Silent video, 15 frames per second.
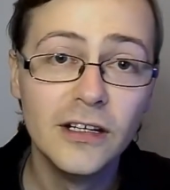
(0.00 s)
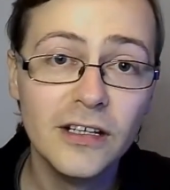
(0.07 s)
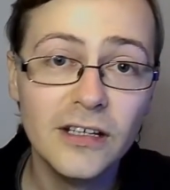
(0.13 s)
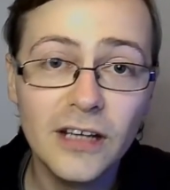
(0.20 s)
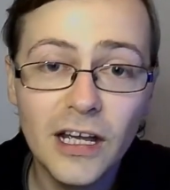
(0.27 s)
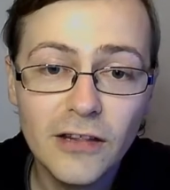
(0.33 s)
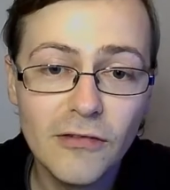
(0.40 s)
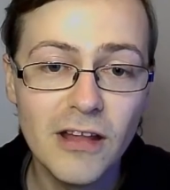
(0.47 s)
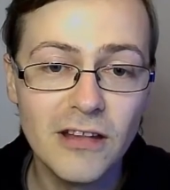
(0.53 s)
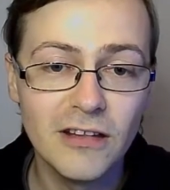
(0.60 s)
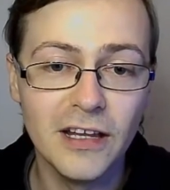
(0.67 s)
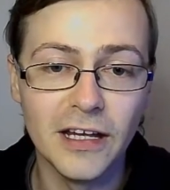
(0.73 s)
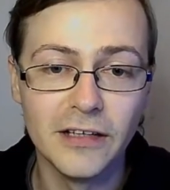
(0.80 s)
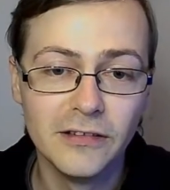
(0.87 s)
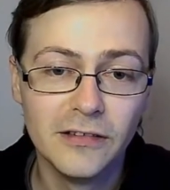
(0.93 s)
It's
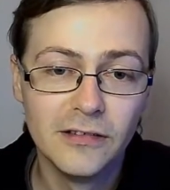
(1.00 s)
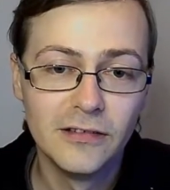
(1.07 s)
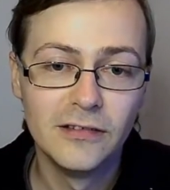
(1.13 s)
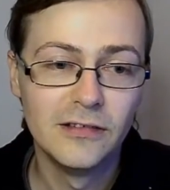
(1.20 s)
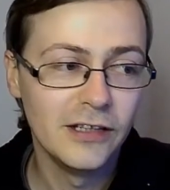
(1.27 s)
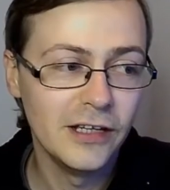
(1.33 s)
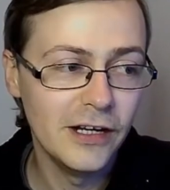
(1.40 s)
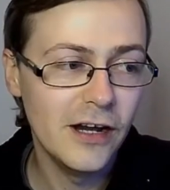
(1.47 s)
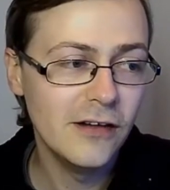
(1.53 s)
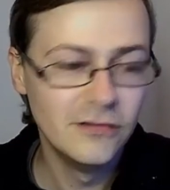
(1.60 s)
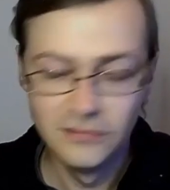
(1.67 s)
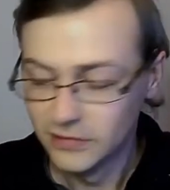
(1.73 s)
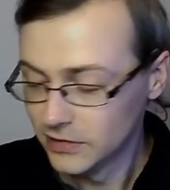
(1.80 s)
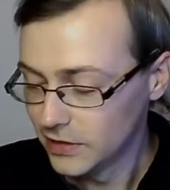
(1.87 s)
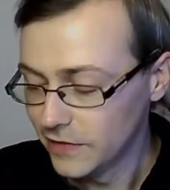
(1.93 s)
wrestling, you know?
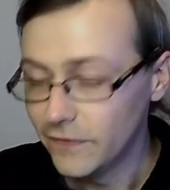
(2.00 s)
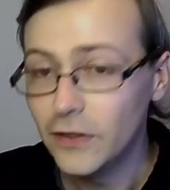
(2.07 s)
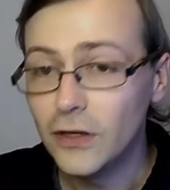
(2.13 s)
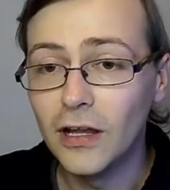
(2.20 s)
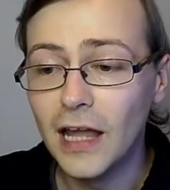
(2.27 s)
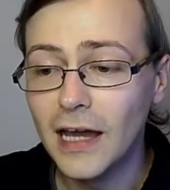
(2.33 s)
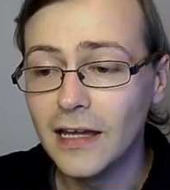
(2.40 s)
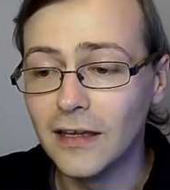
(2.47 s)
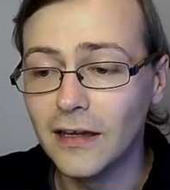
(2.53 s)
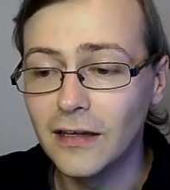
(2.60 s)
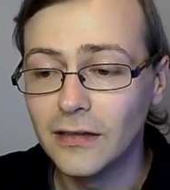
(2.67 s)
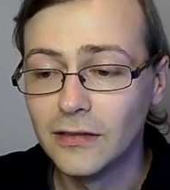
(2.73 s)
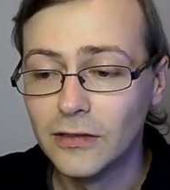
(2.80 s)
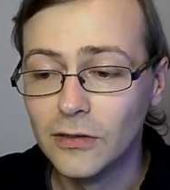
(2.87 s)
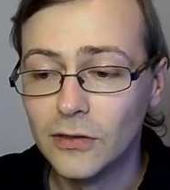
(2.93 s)
If you don't like it,
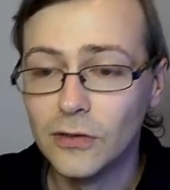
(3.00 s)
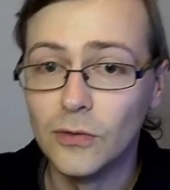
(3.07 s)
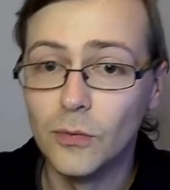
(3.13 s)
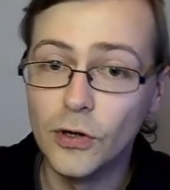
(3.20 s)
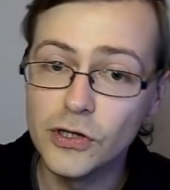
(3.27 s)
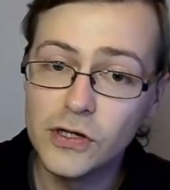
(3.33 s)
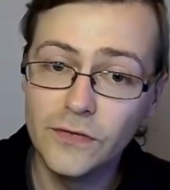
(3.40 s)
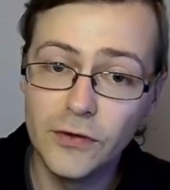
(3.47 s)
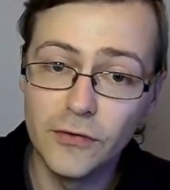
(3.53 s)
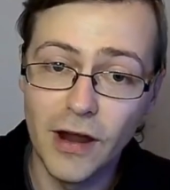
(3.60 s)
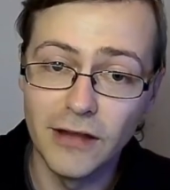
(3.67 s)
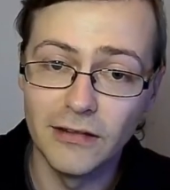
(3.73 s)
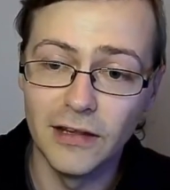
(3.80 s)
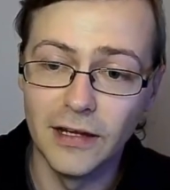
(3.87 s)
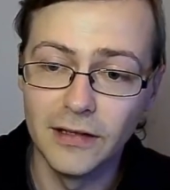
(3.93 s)
watch other
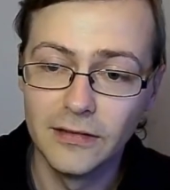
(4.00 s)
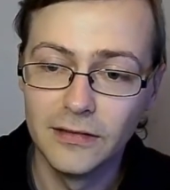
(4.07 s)
wrestling.